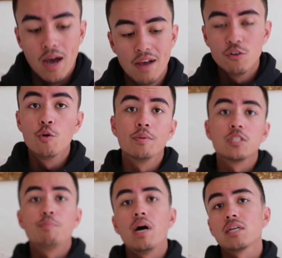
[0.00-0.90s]
I haven't opened
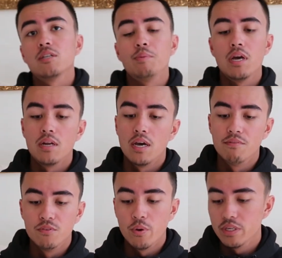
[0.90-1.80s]
this box up yet. I
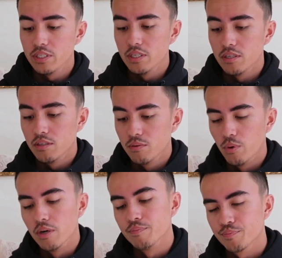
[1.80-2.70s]
have no idea.
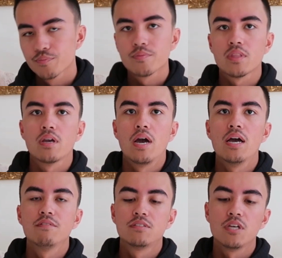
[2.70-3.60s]
Well,
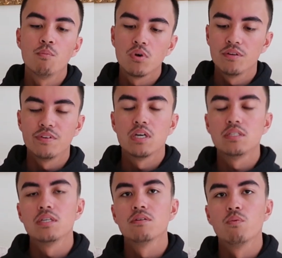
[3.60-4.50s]
I have somewhat of an
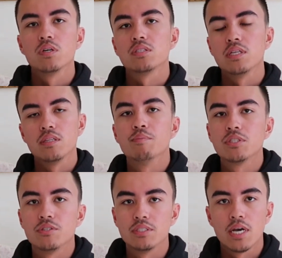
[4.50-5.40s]
idea of what's in the
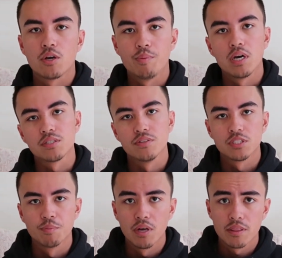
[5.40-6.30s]
mystery tackle box for
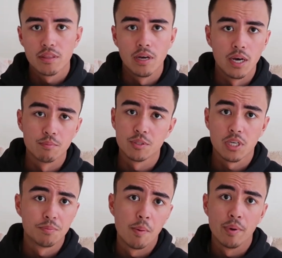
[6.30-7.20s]
this month, just
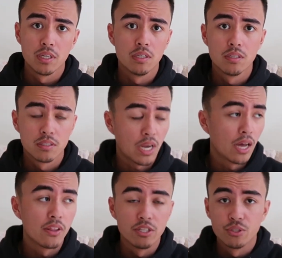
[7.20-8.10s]
because my buddy
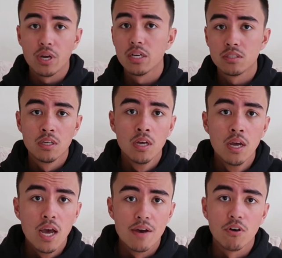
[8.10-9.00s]
Skyler, that you guys
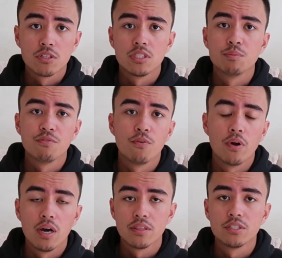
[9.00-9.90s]
have all seen
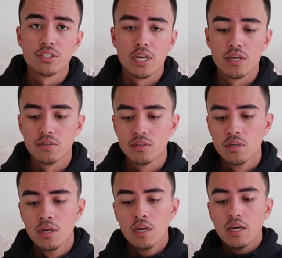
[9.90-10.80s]
before on this channel,
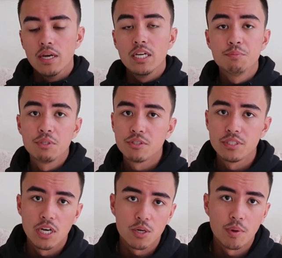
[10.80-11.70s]
his mystery
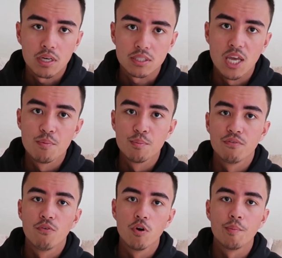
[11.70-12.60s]
tackle box came in
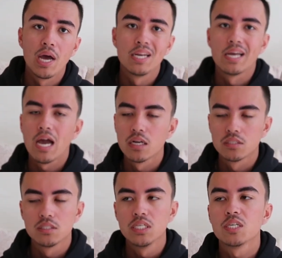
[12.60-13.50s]
before mine. I got a
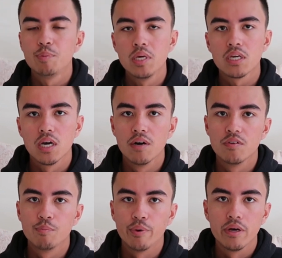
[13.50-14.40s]
sneak peek of
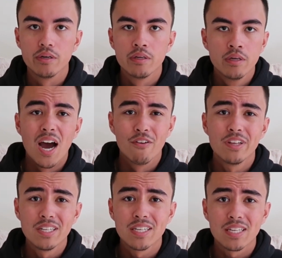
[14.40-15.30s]
it, but I
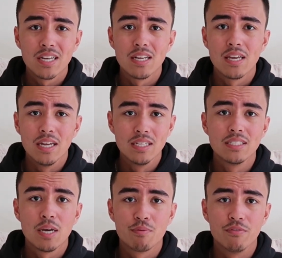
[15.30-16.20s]
really didn't get an
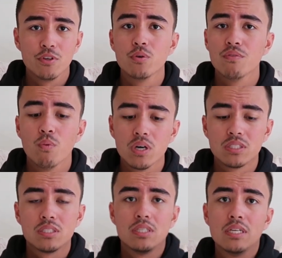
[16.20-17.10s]
in-depth view of
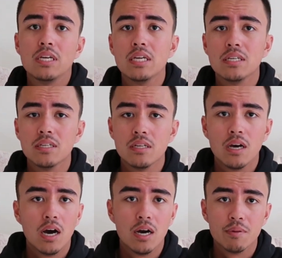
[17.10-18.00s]
what's in
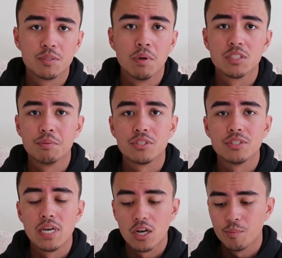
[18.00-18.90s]
this month's
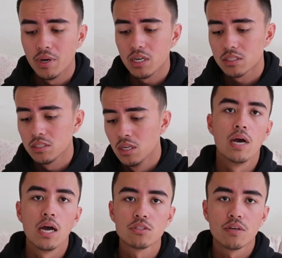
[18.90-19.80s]
mystery tackle box.
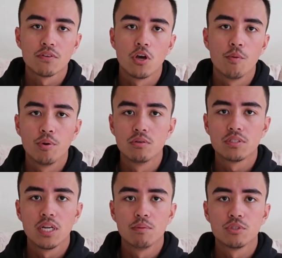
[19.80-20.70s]
I also have the GoPro
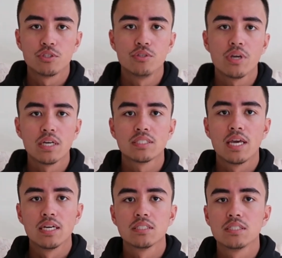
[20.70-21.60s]
set up just so you guys
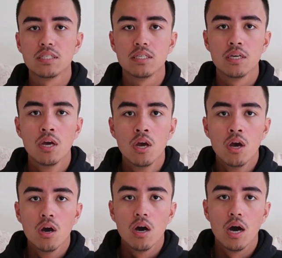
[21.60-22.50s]
can see
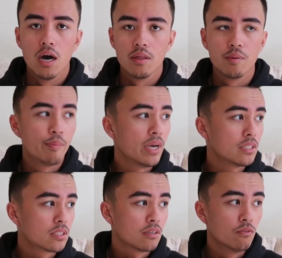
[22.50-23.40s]
the
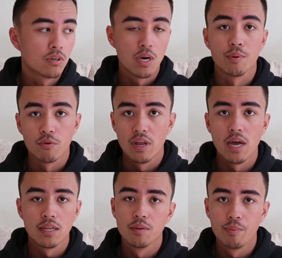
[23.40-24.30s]
baits coming right
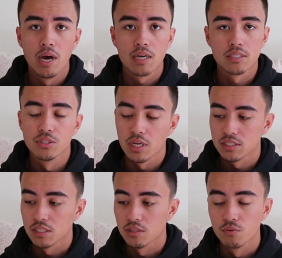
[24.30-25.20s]
out of the box, and you
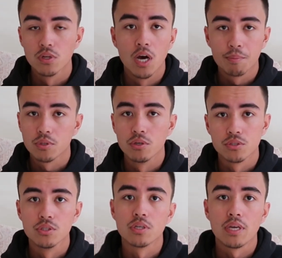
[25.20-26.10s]
guys can get a real
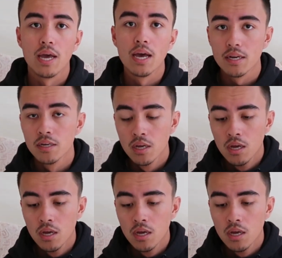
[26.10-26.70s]
up-close look at